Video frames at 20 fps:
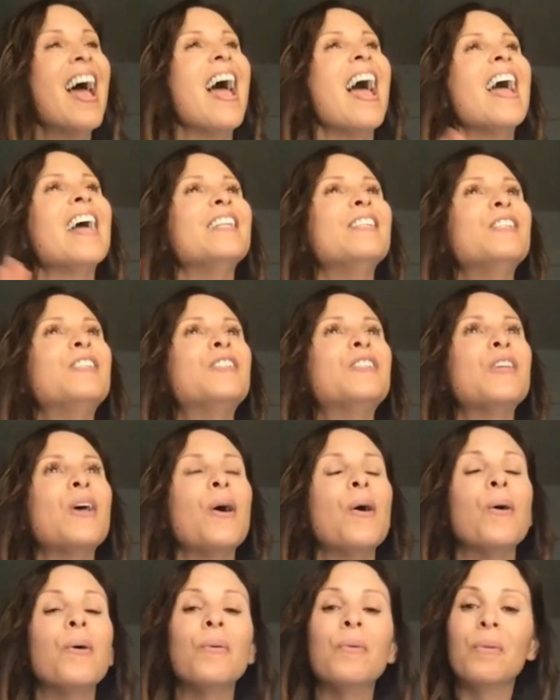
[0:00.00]
And
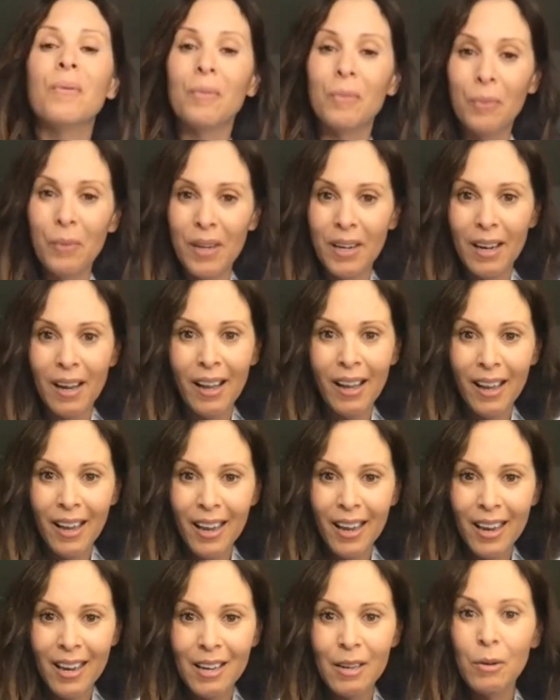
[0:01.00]
so when
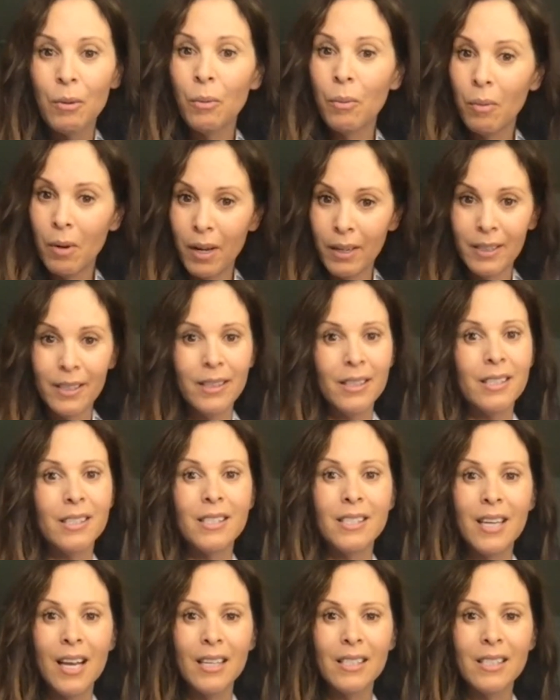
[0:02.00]
I wanted this
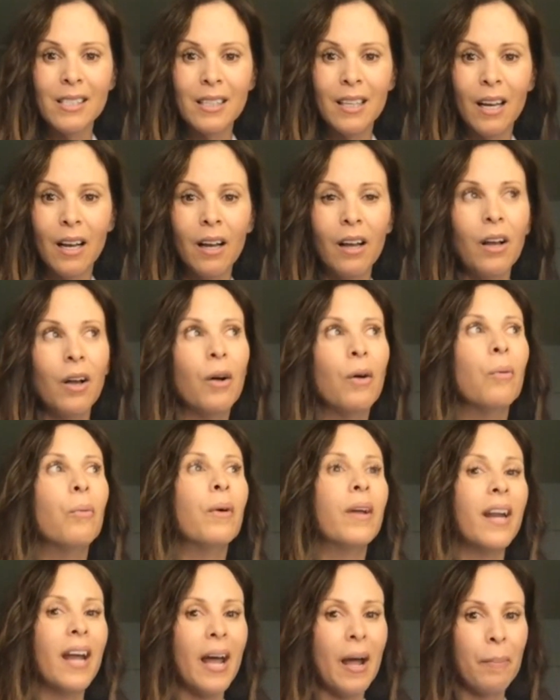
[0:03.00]
Tesla,
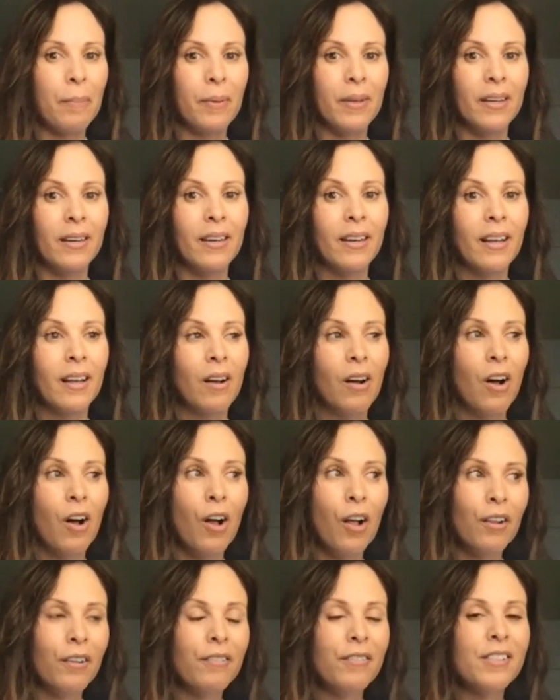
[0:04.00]
what happened?
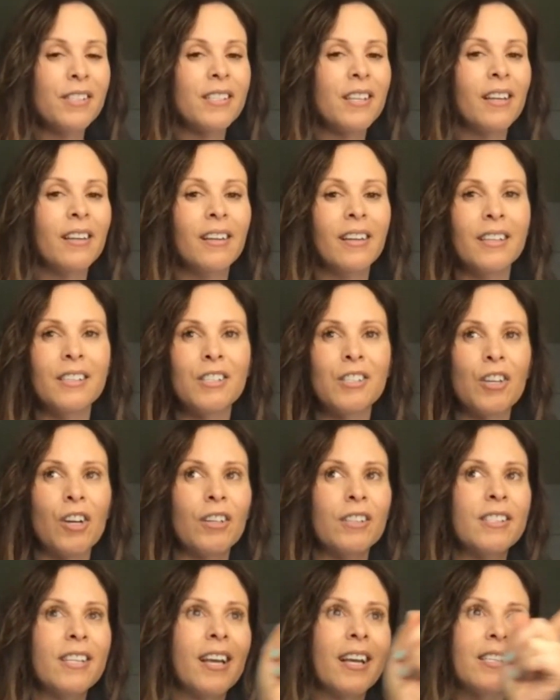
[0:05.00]
All of a sudden I saw
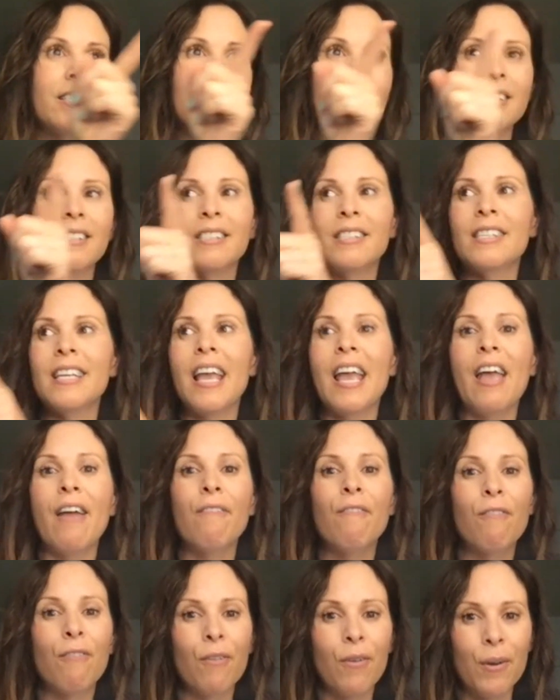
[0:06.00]
Teslas
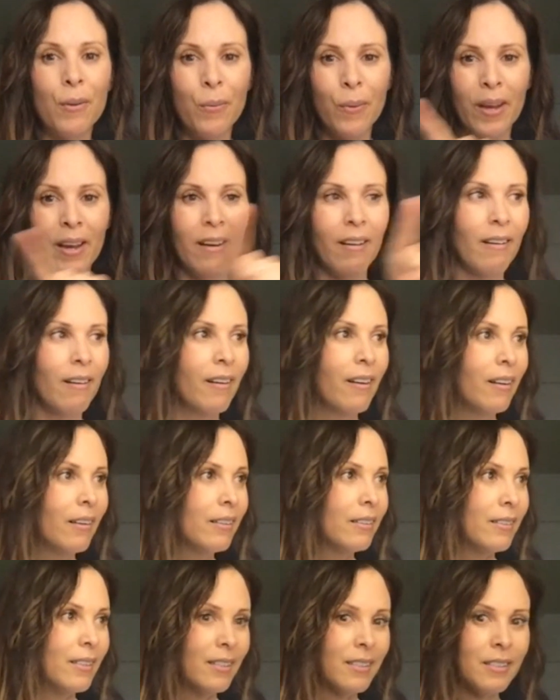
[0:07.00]
everywhere.
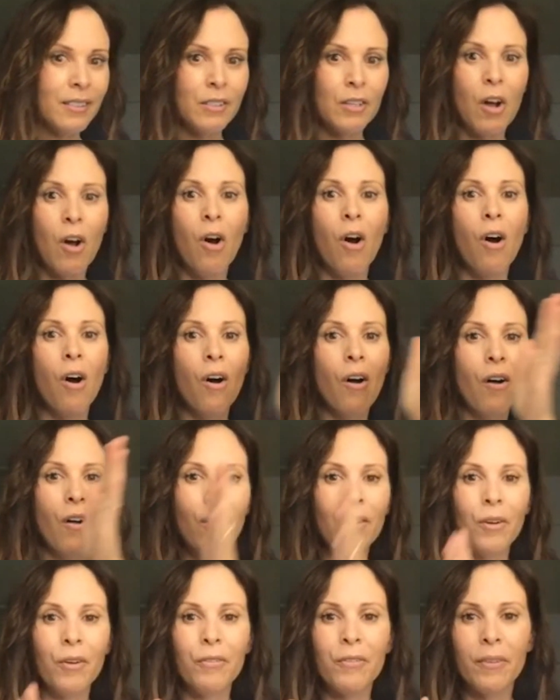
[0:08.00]
Teslas
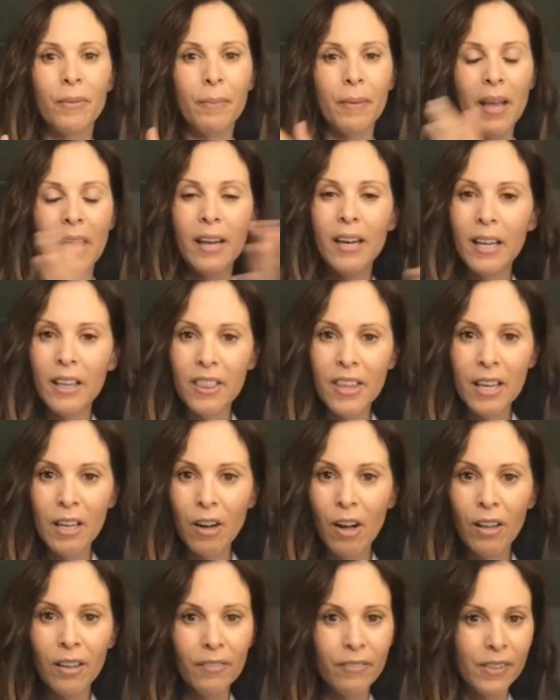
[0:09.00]
all over the place. And I think
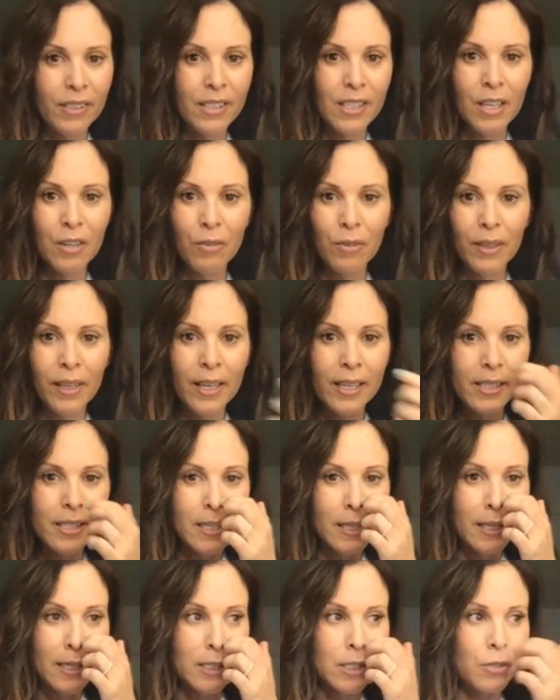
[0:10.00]
all of us can relate to
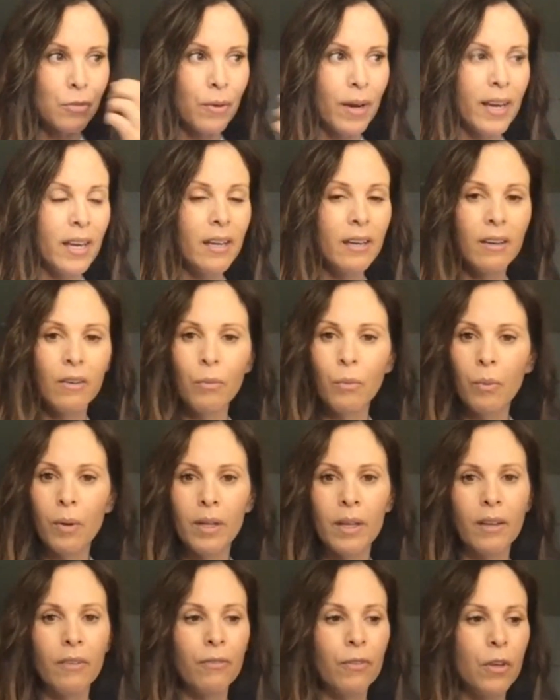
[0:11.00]
this, right?
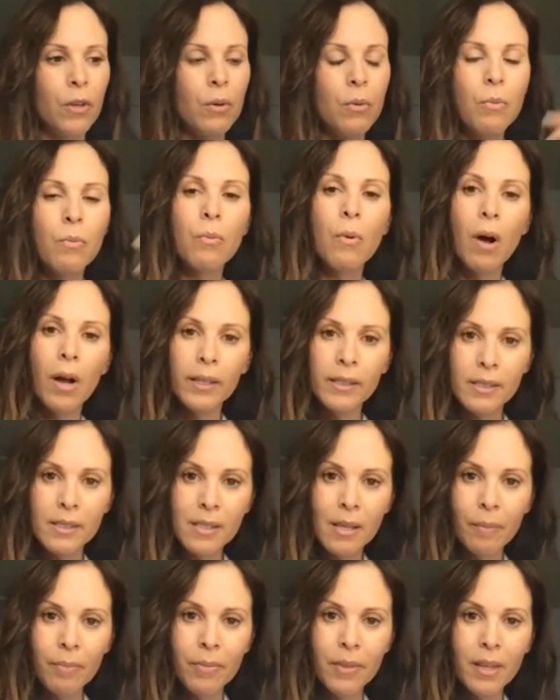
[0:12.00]
If you want
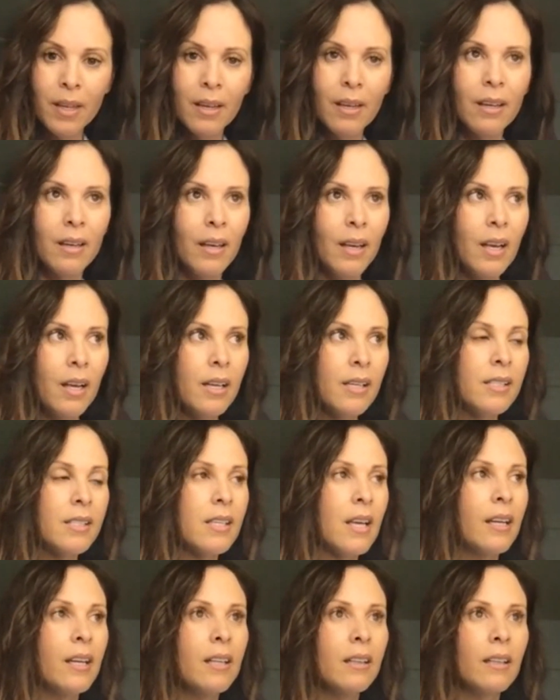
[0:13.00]
something
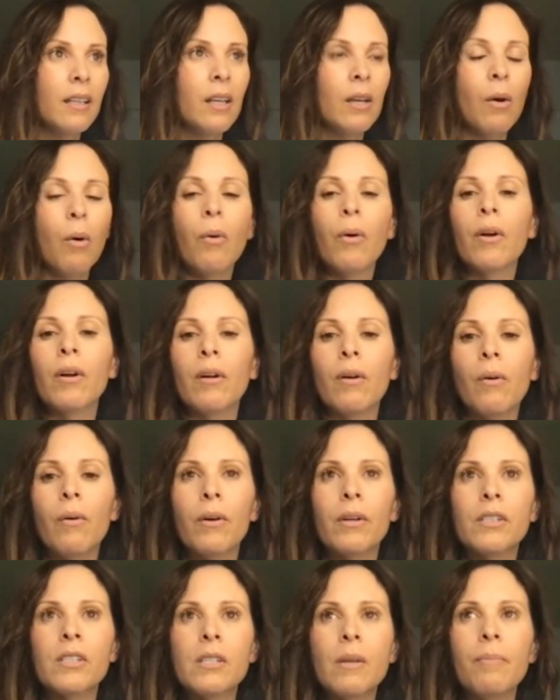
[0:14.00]
suddenly,
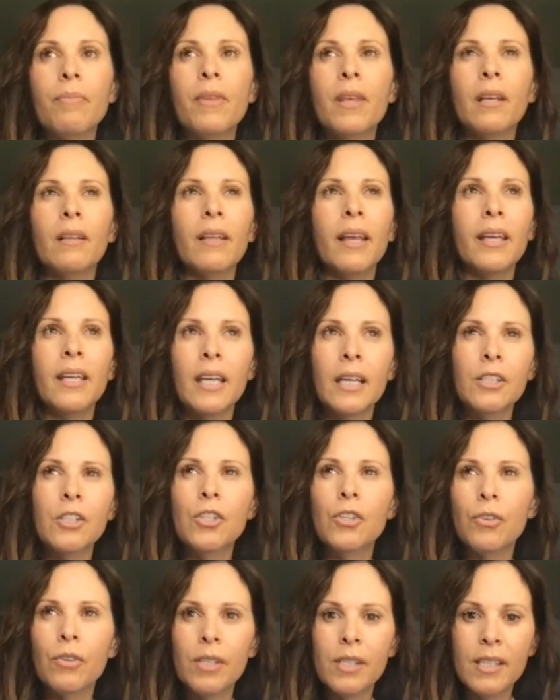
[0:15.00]
or something like gets
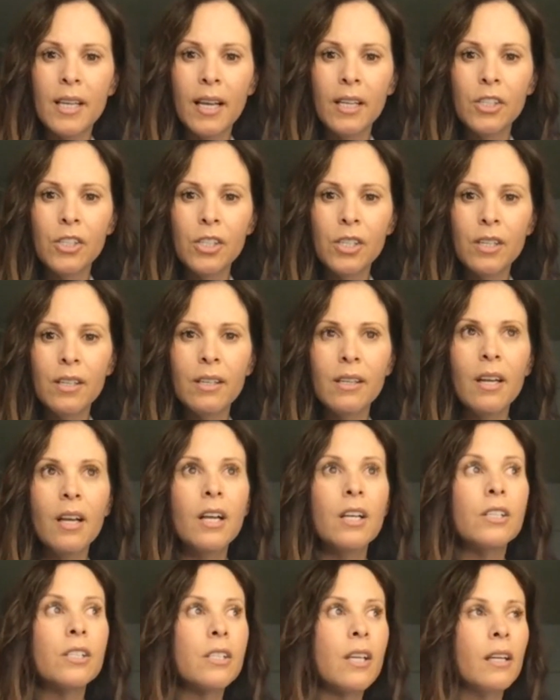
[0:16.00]
your attention,
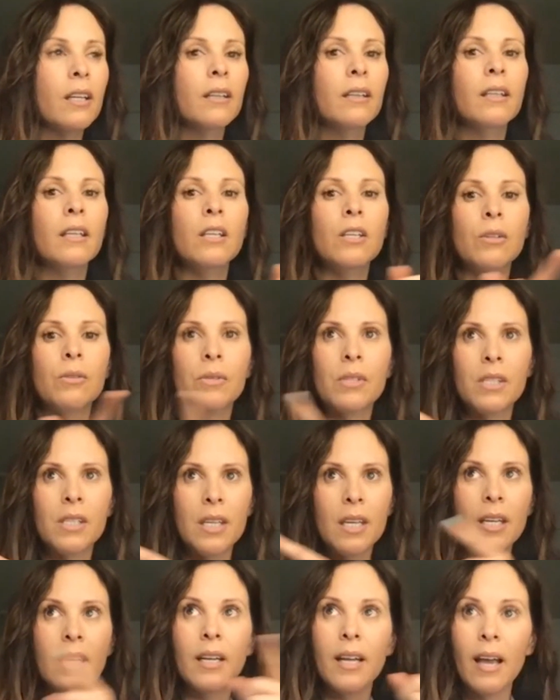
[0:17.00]
suddenly you
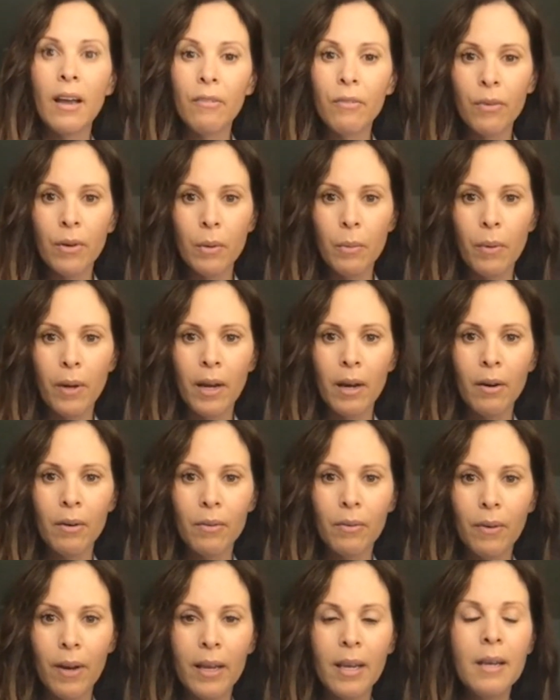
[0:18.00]
see it everywhere,
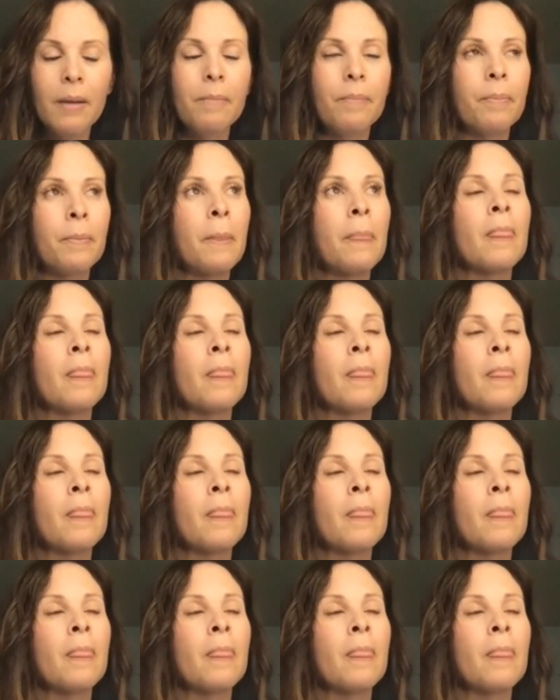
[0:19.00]
right?